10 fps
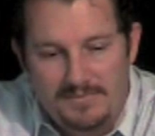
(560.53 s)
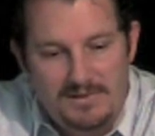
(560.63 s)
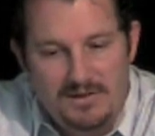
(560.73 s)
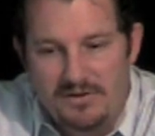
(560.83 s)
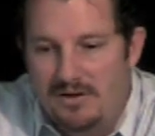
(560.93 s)

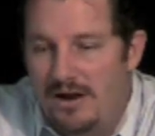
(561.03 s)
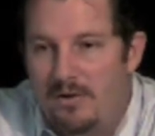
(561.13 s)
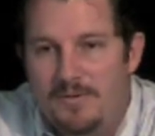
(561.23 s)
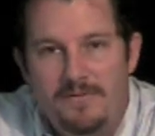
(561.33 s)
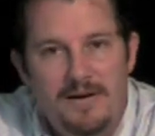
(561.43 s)
so I
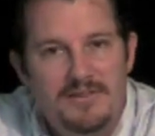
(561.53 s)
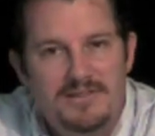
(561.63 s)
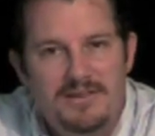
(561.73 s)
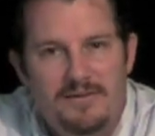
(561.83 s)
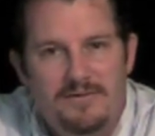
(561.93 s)
hope you found this
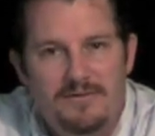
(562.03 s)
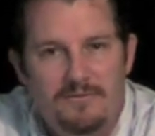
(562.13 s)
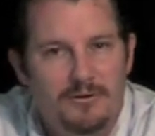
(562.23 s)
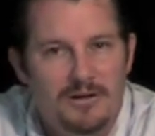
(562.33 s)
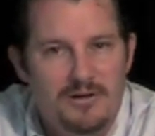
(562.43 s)
stuff
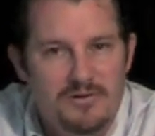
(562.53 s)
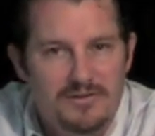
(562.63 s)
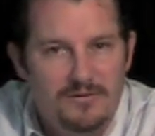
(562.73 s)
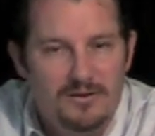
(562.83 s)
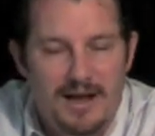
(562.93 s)
really
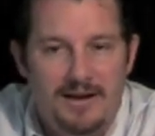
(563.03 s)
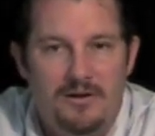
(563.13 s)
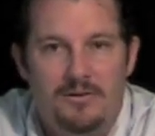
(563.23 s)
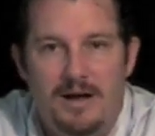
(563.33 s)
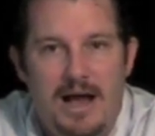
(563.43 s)
useful. I
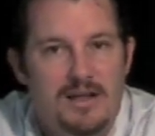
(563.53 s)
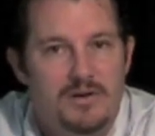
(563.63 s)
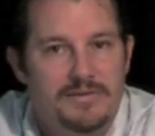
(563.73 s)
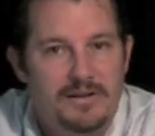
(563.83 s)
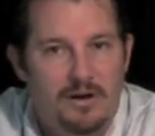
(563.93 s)
know I
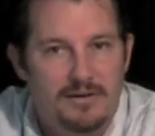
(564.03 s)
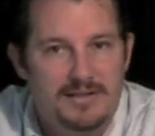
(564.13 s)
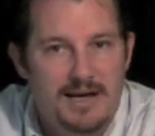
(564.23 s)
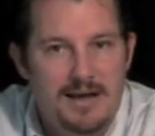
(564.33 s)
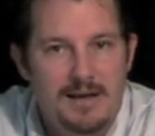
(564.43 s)
use it all the
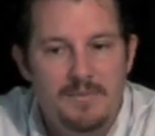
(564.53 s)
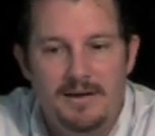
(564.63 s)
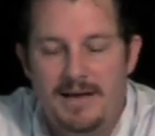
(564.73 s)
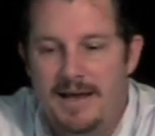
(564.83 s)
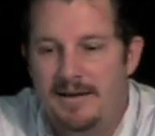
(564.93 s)
time,
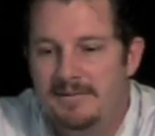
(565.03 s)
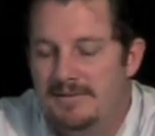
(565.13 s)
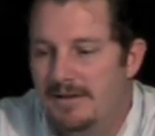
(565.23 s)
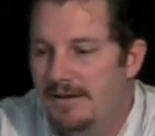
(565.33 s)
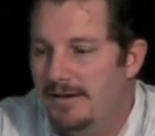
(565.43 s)

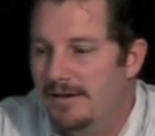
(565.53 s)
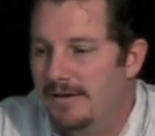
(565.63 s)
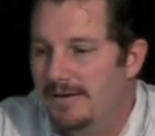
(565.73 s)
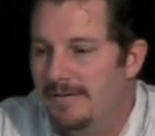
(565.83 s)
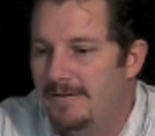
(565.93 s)
and
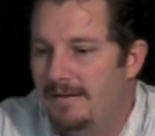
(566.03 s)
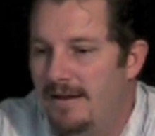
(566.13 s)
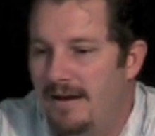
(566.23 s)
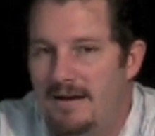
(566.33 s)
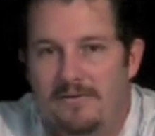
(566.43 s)
I
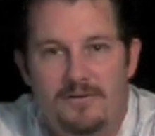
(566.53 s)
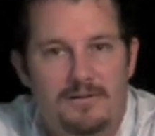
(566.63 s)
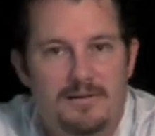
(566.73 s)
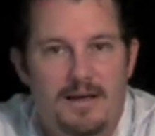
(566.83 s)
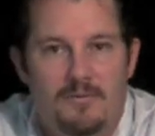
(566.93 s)
never
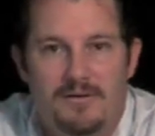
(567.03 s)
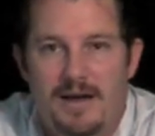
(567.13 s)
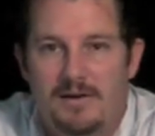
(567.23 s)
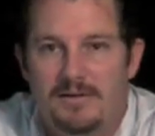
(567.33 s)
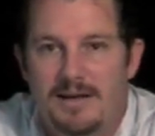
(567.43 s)
am
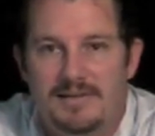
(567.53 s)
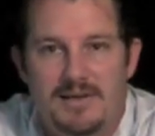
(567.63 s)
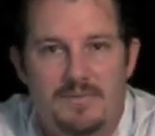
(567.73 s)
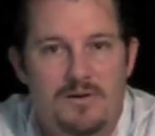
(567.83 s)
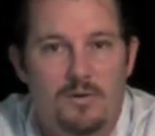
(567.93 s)
without
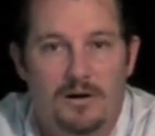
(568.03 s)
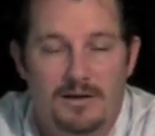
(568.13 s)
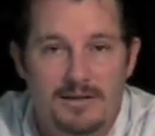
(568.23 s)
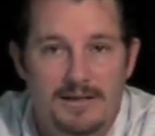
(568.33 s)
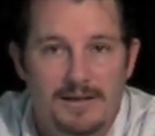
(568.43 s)
SAP
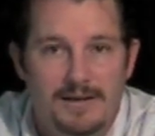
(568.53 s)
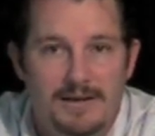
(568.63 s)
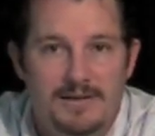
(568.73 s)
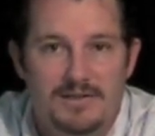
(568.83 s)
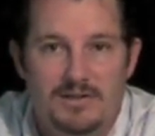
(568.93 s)
work.
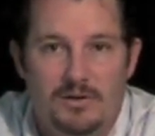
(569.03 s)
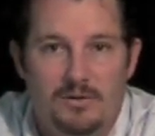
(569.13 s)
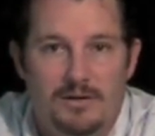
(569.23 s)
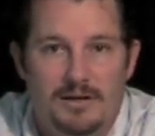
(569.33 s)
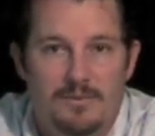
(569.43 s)

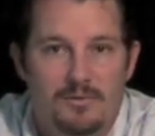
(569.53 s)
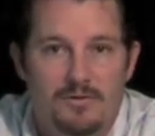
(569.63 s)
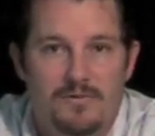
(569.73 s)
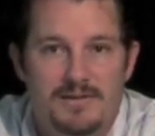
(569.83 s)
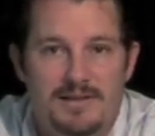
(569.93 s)
So the
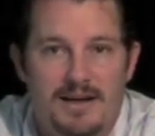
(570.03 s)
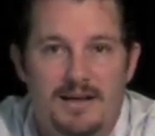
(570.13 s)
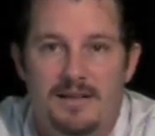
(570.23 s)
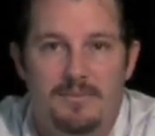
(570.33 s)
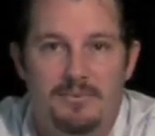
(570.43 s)
proof is kind
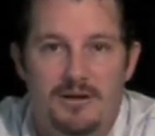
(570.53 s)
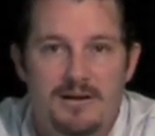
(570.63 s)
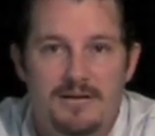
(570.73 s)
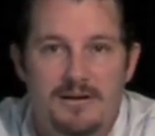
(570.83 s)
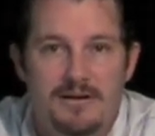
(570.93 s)
of in the
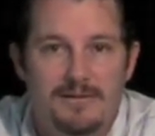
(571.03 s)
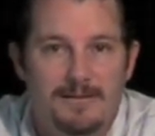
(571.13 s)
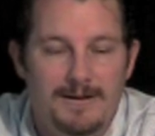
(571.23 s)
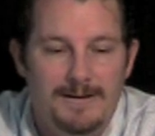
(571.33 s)
pudding here.